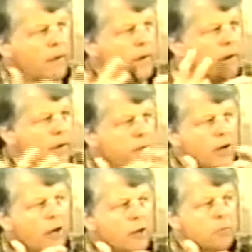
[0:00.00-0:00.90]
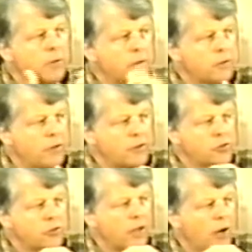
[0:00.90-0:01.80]
uh,
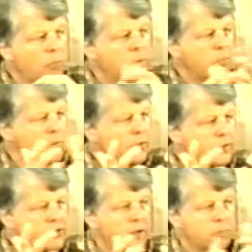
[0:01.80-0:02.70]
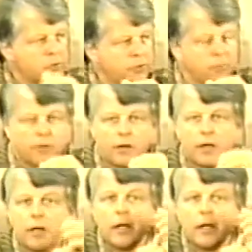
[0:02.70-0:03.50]
documentation to help people in discipleship today.